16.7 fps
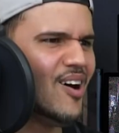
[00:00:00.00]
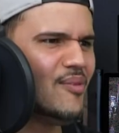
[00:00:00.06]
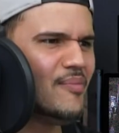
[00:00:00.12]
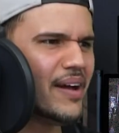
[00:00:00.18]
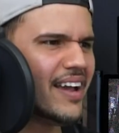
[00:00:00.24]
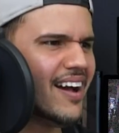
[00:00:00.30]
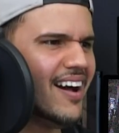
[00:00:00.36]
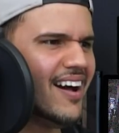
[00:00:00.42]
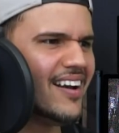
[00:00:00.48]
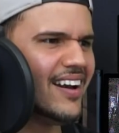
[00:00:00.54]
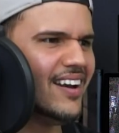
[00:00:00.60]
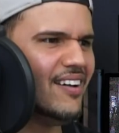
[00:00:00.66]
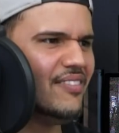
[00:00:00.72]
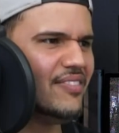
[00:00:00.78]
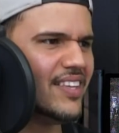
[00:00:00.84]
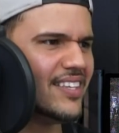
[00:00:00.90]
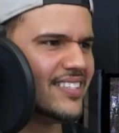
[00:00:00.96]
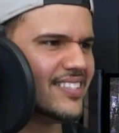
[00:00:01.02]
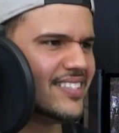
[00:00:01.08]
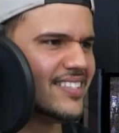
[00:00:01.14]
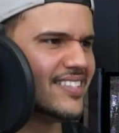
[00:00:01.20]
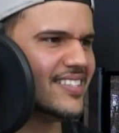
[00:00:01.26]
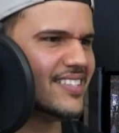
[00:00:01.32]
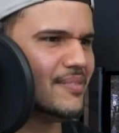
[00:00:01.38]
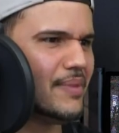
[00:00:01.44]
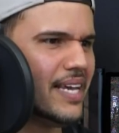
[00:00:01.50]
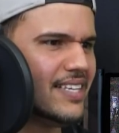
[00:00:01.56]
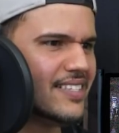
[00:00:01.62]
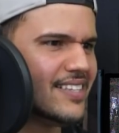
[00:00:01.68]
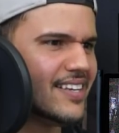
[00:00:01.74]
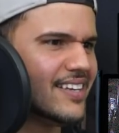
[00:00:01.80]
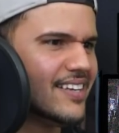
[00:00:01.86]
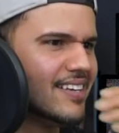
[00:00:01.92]
Oh my God, I love this. This is
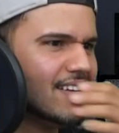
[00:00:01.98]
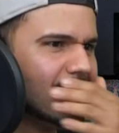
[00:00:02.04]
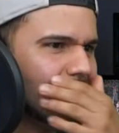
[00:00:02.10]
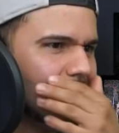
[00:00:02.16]
amazing.